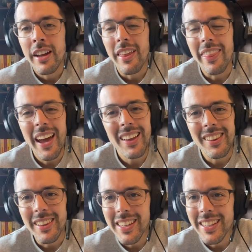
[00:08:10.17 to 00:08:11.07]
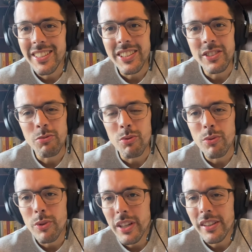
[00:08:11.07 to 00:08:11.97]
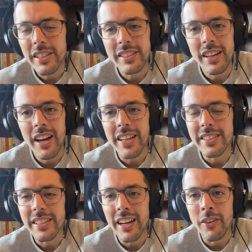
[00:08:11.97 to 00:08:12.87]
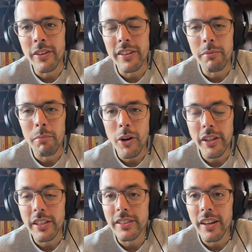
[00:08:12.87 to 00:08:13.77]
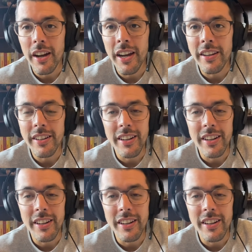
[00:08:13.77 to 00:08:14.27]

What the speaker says: that league just really died down. The market died.